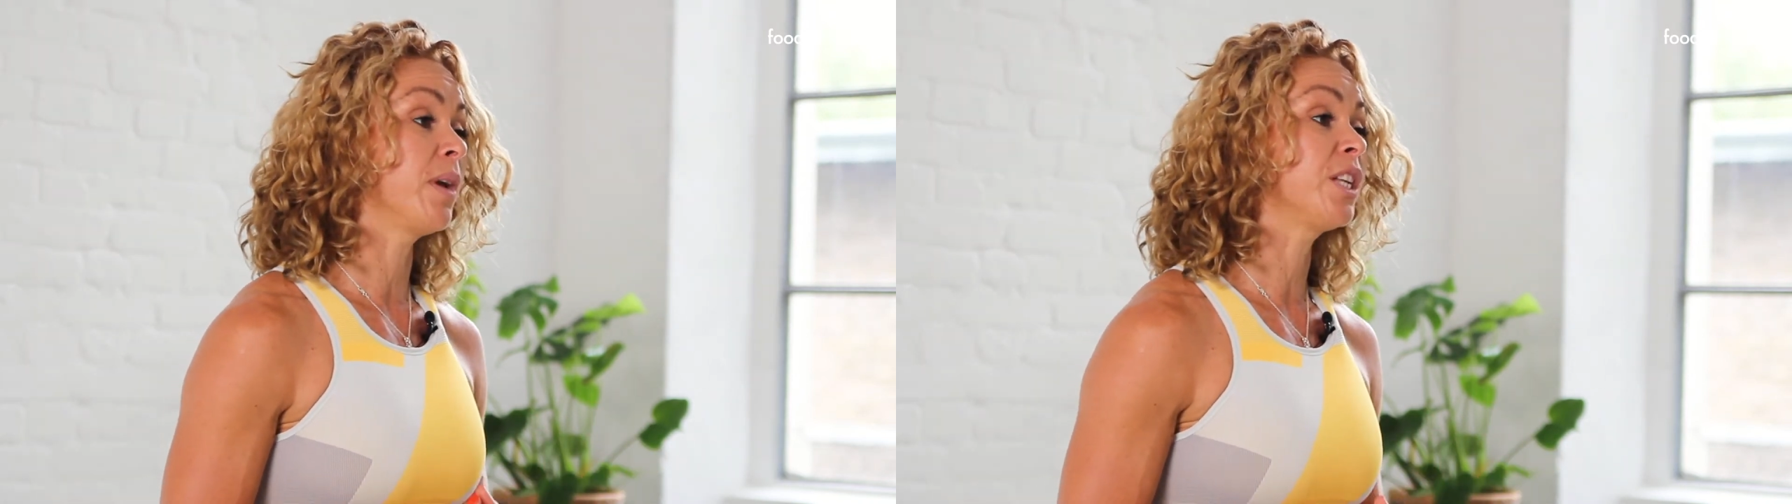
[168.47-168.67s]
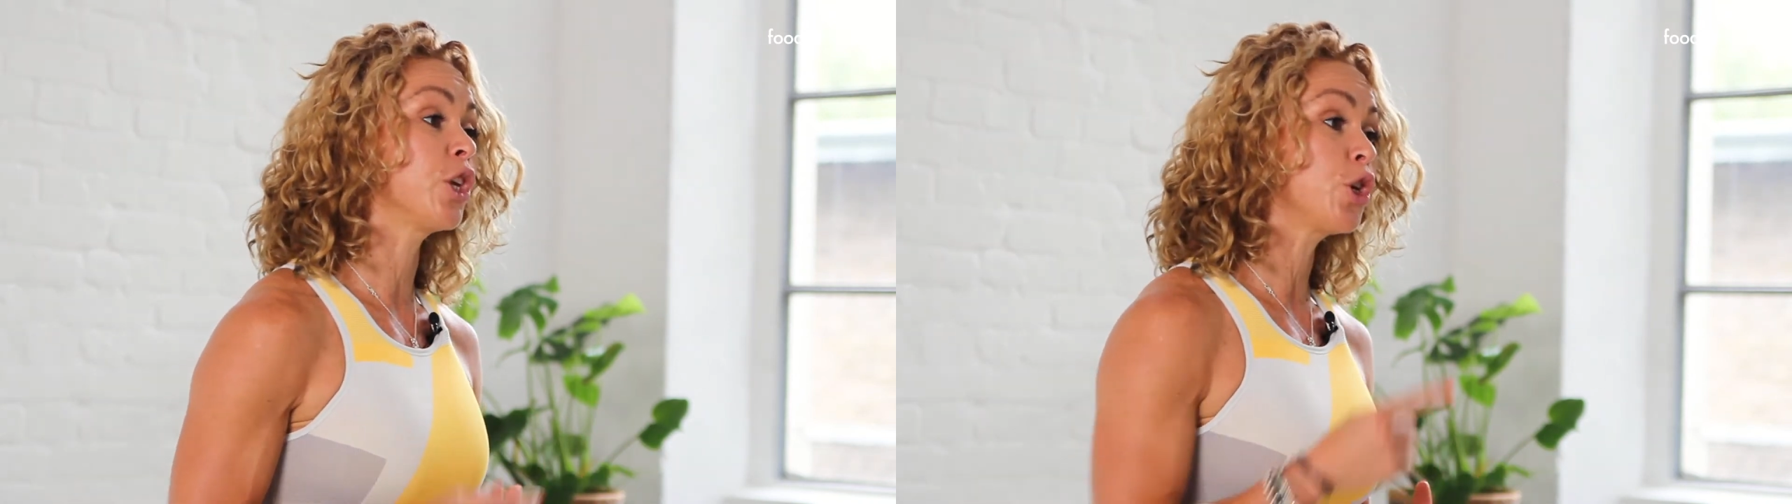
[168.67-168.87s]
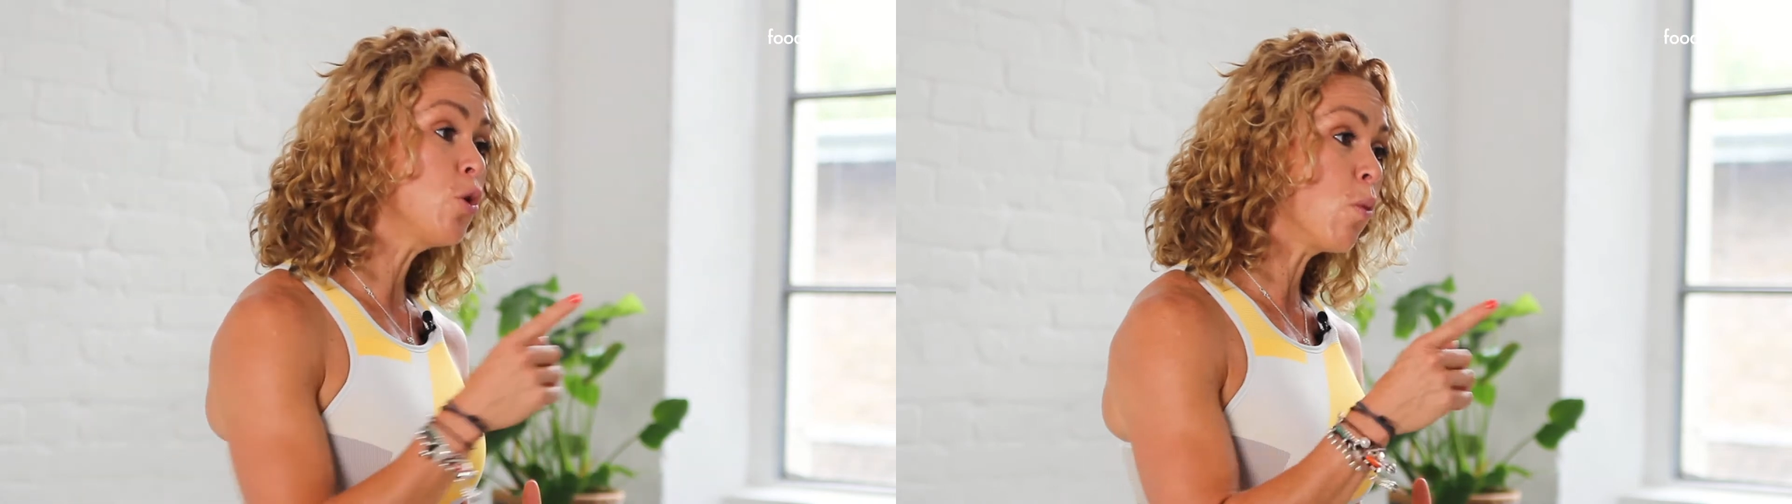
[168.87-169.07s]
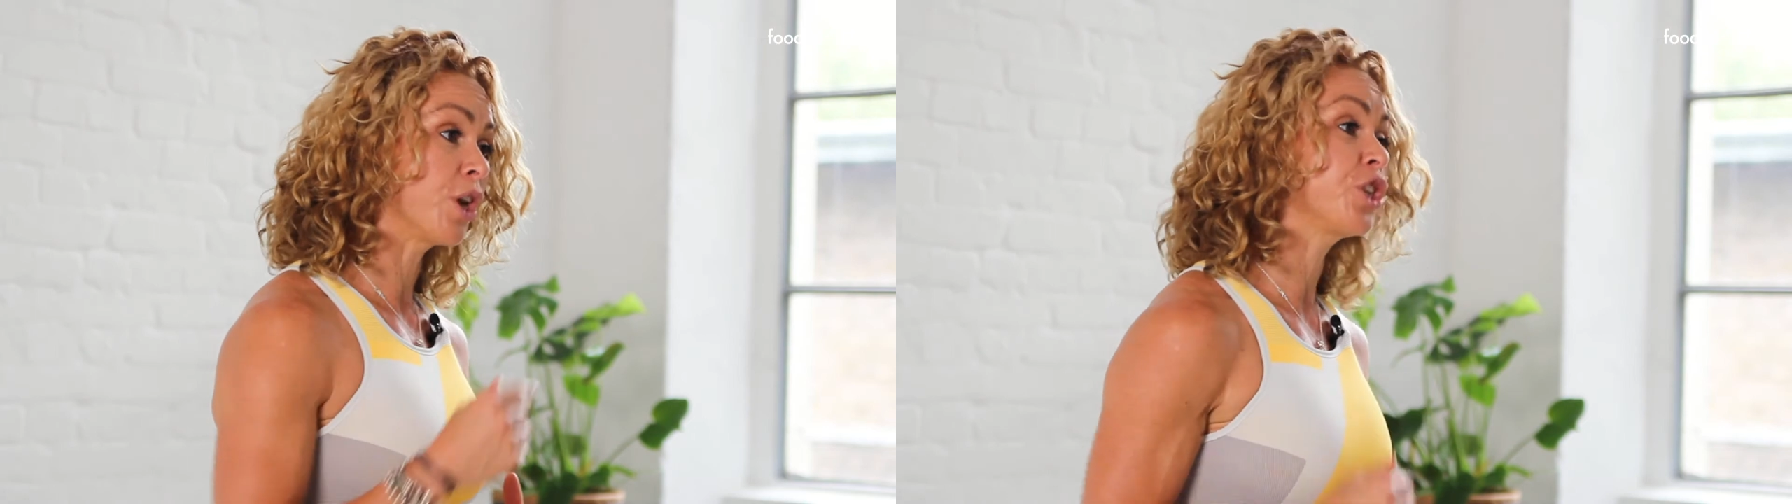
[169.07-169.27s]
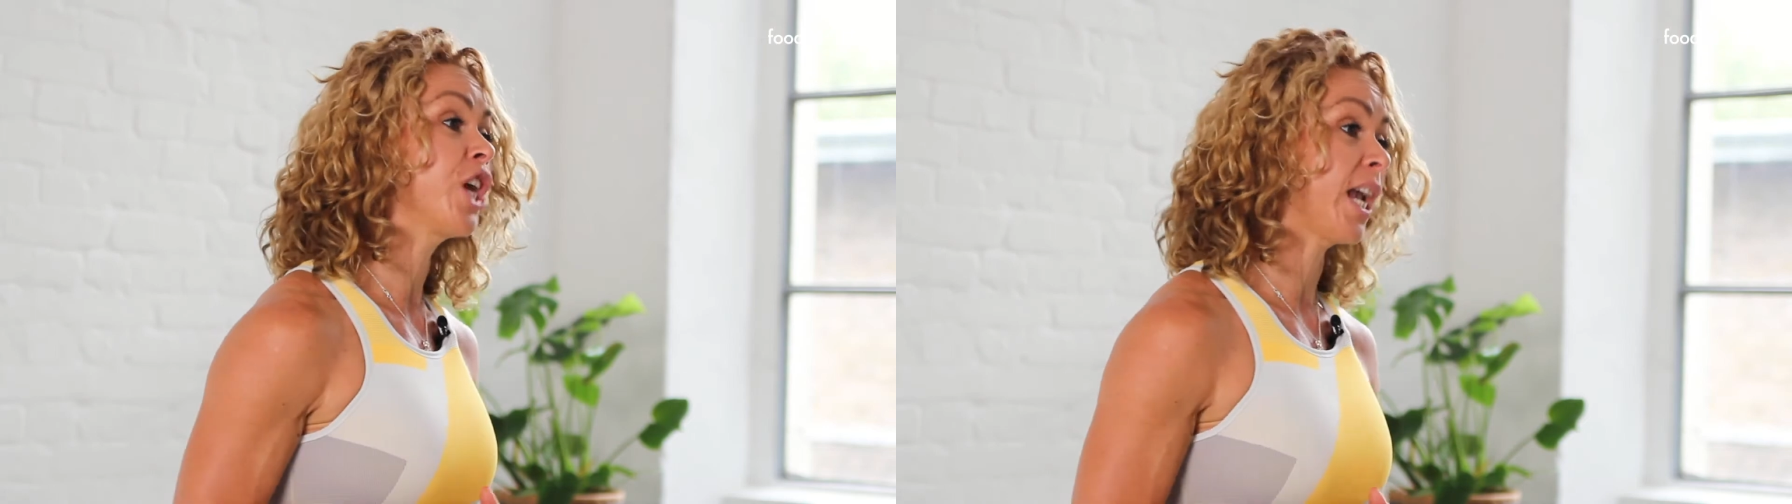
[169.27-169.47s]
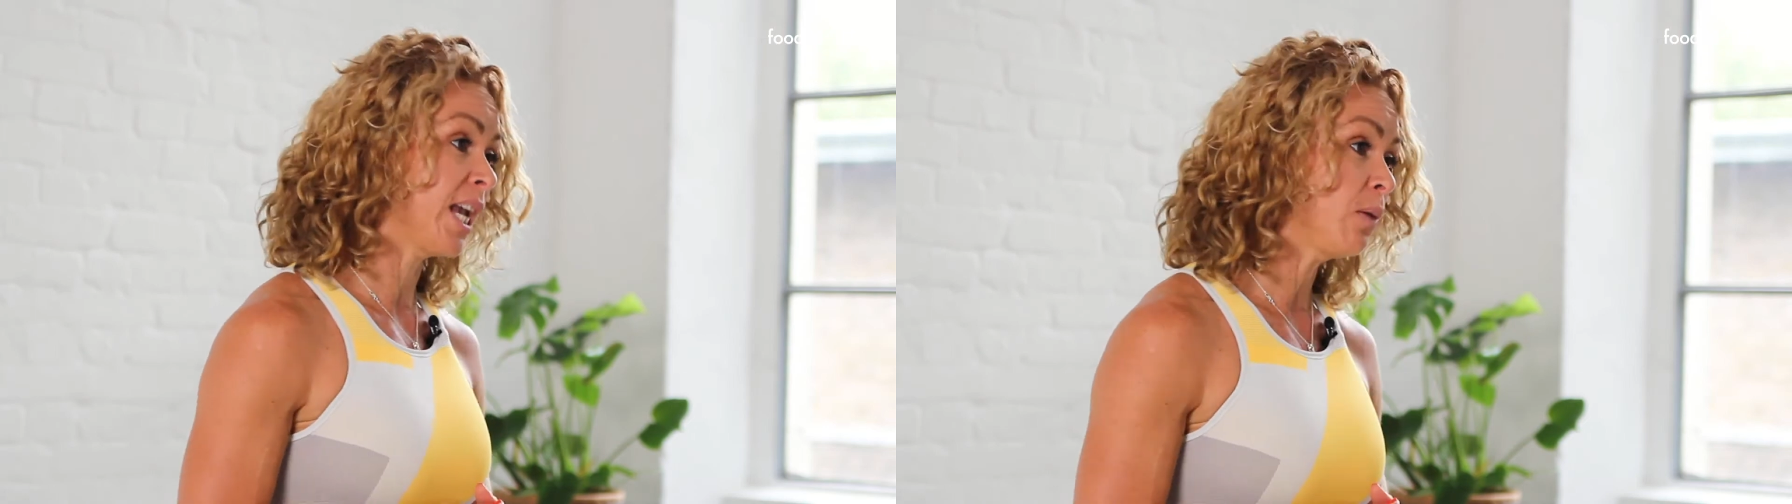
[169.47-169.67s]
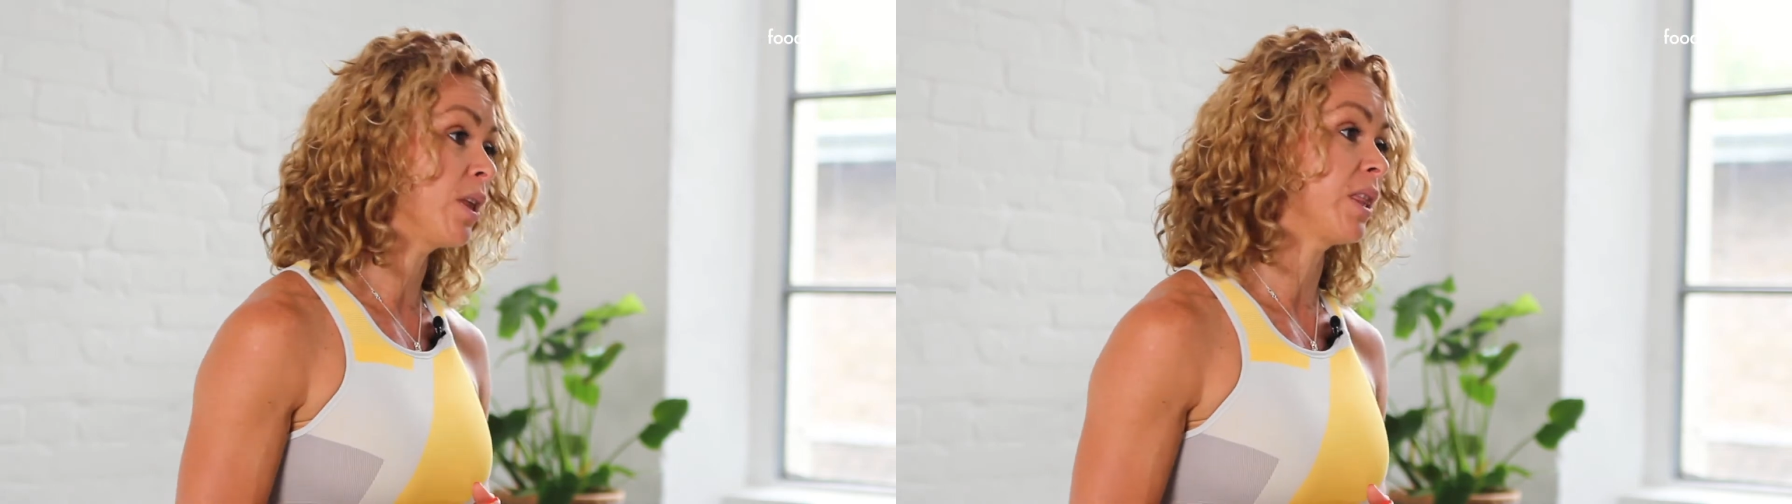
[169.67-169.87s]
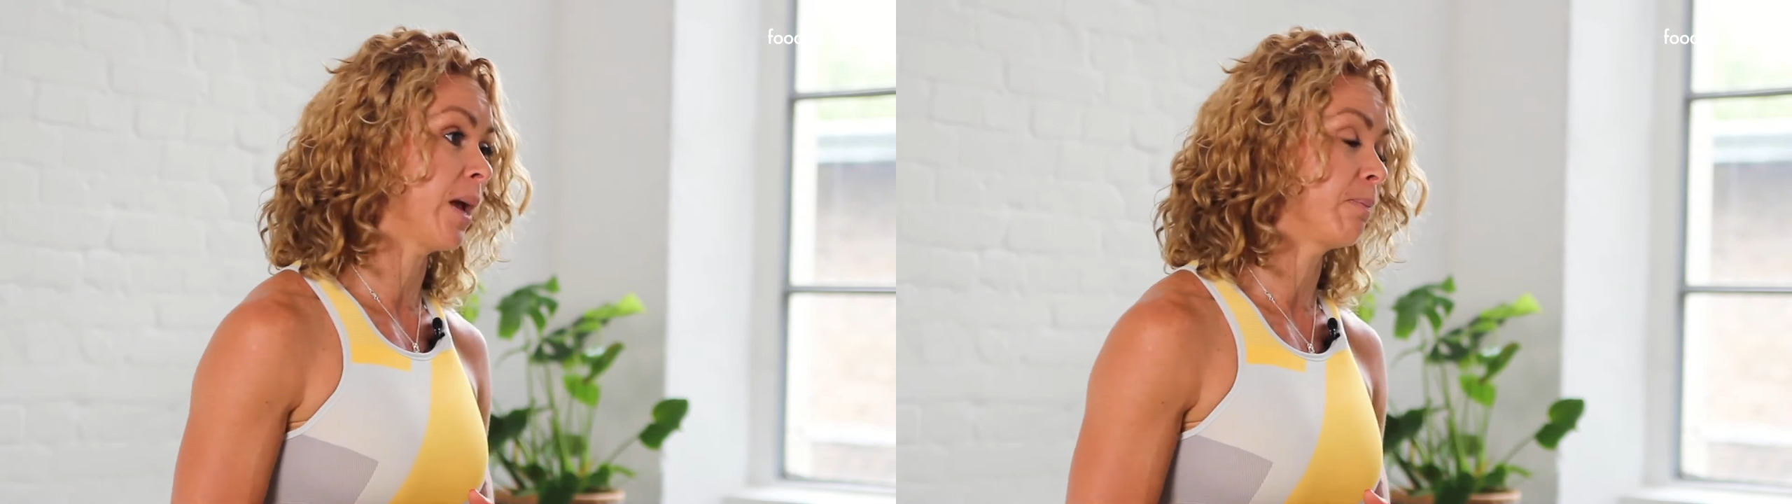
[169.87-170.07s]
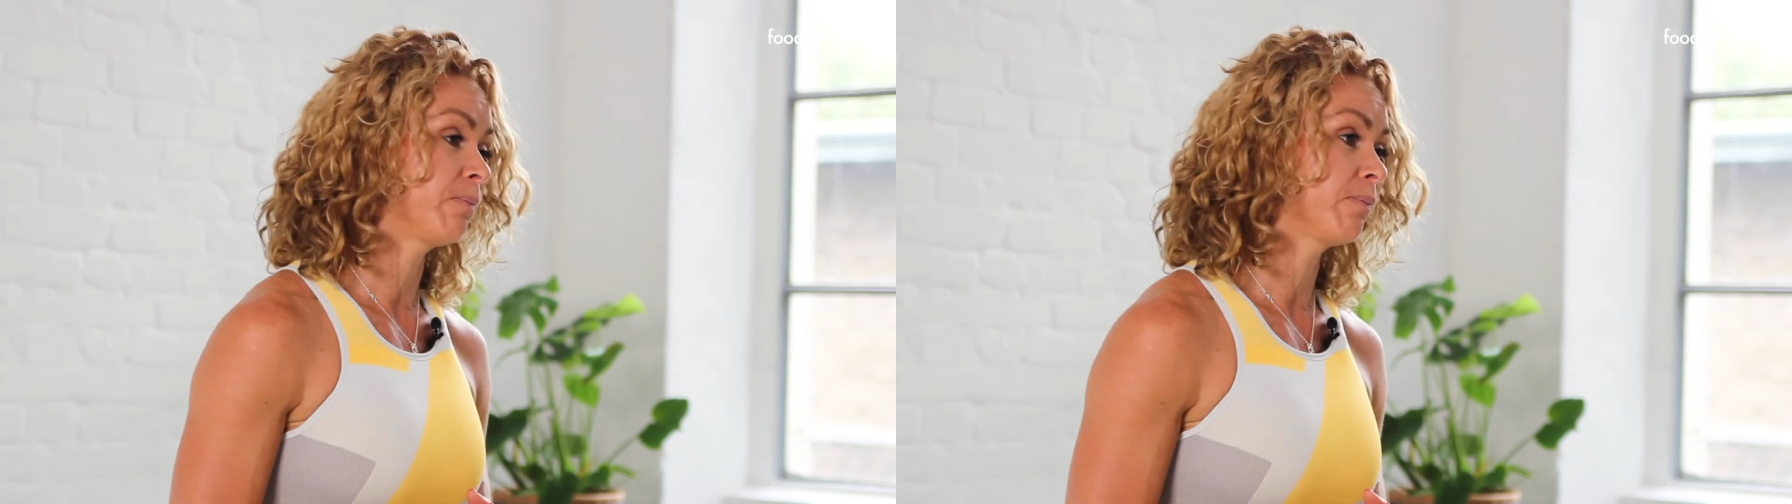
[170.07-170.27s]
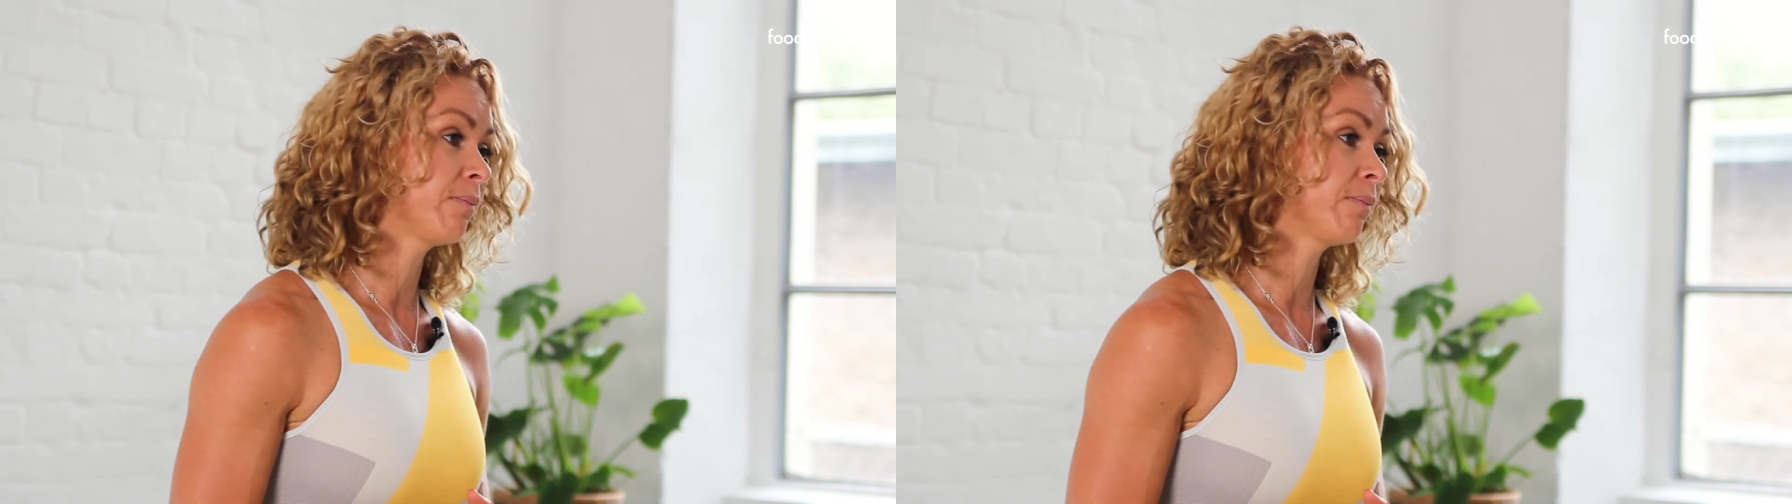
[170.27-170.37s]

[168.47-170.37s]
means that you want to check in with them.